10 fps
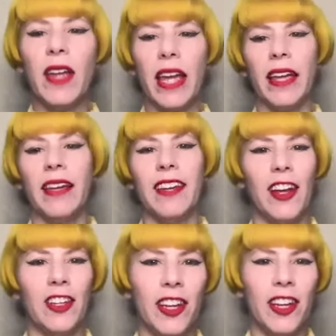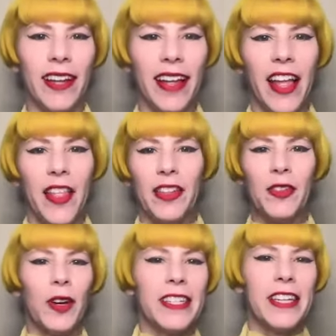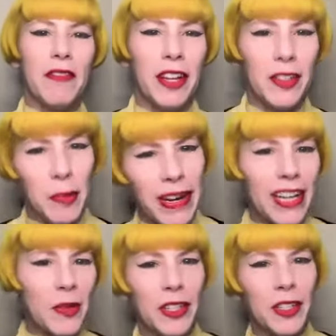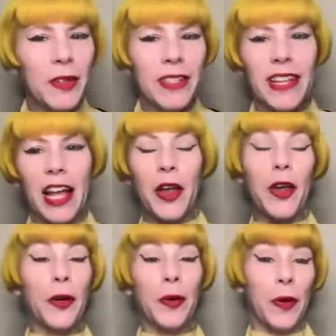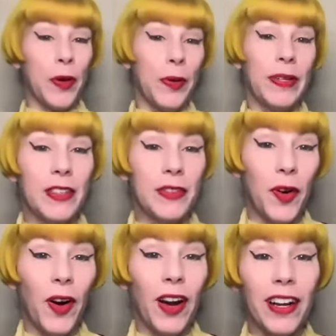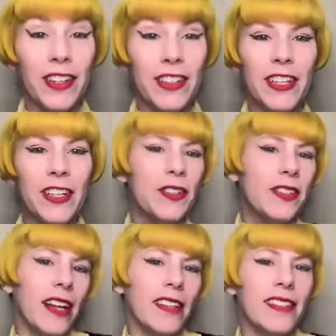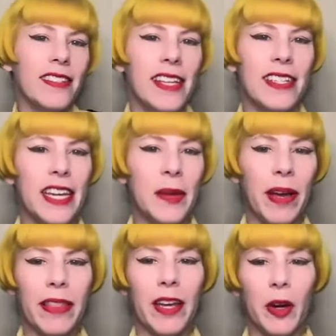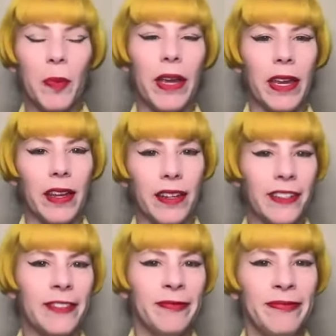Okay, gotcha. It sort of dovetails my next question. Is like who is it for? Who does the DMI therapy?